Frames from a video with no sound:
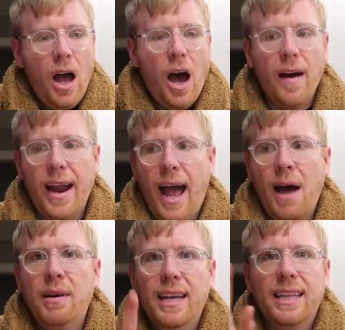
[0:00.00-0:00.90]
all right,
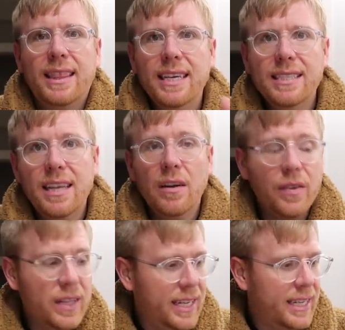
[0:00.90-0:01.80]
I'm gonna get this
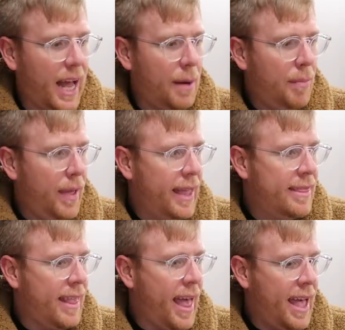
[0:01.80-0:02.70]
stuff cleaned up,
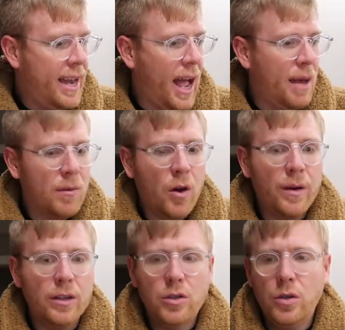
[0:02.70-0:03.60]
and then I'm
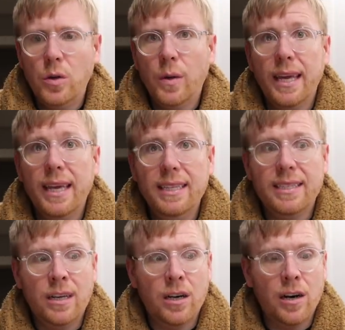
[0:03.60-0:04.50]
going to eat
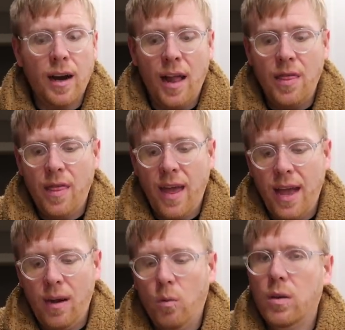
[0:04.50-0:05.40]
dinner, and
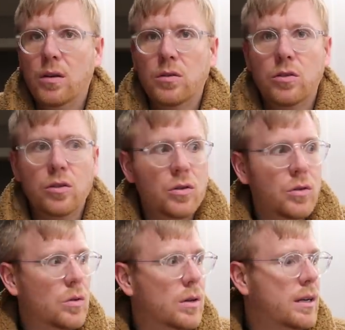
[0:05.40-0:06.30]
then we'll
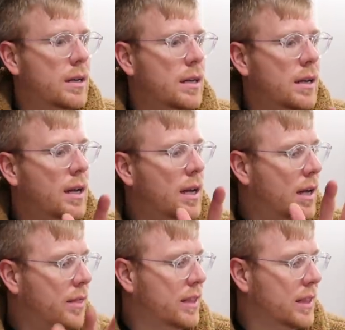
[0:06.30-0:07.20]
do
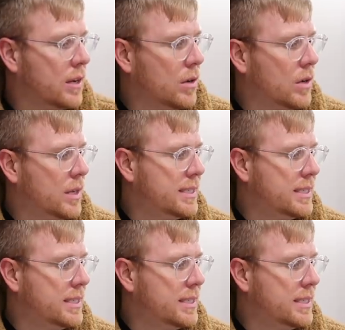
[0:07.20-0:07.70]
the little